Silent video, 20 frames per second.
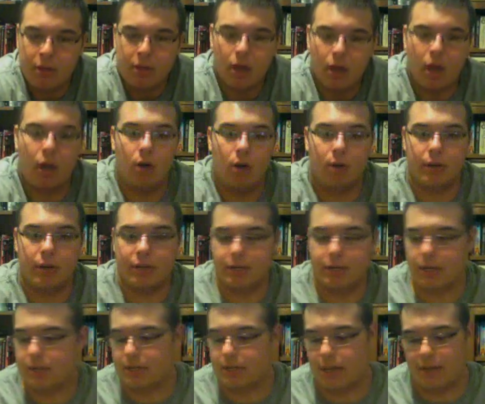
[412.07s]
Oh, it
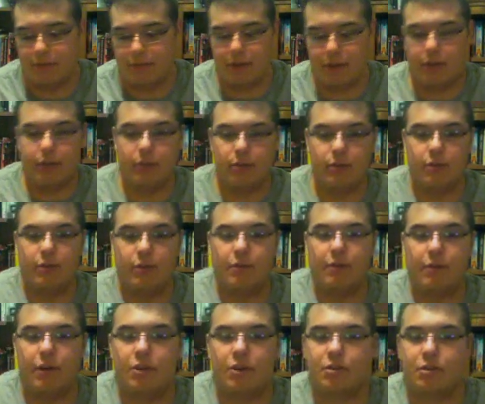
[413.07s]
does have a
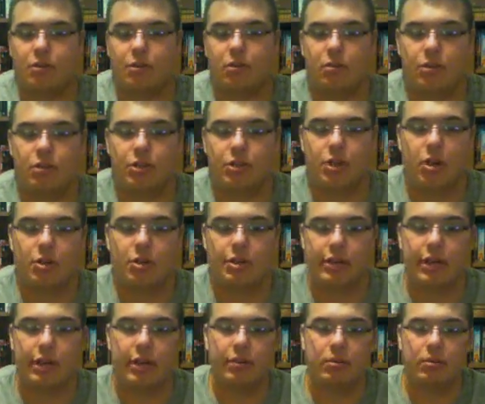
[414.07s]
functional charging
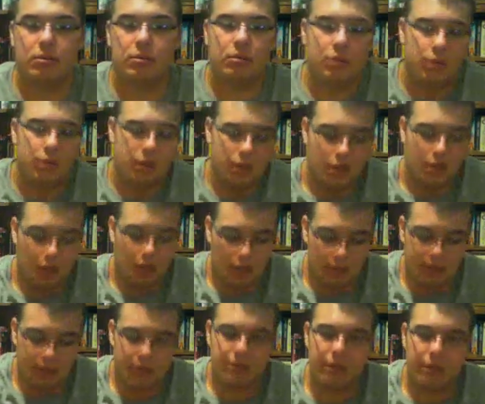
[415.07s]
handle. I know
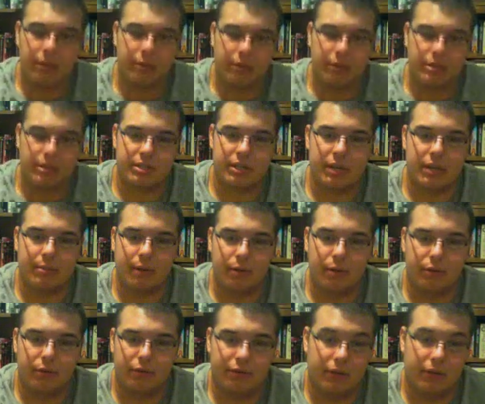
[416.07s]
you can't really see that, but I don't
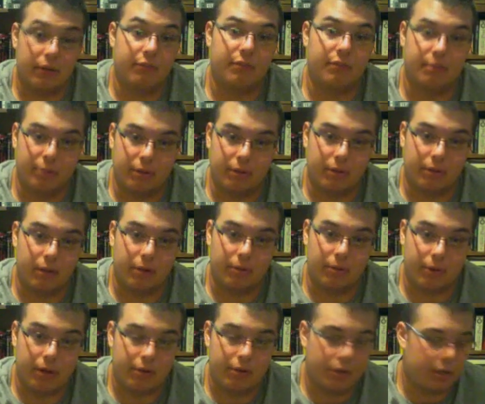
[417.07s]
really feel like flipping the gun
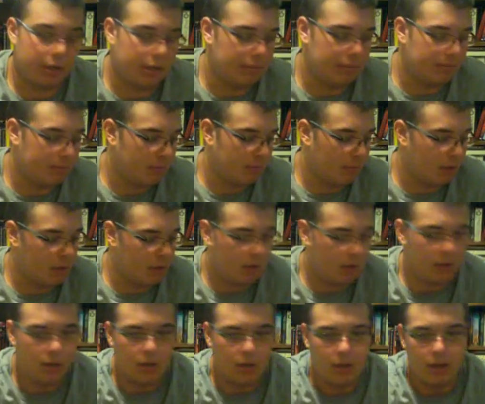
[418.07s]
around again.
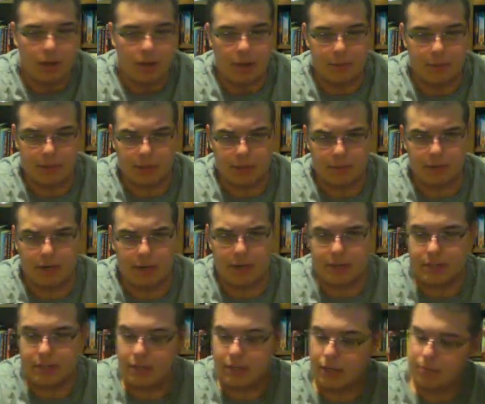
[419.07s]
I'm kind of running out of time,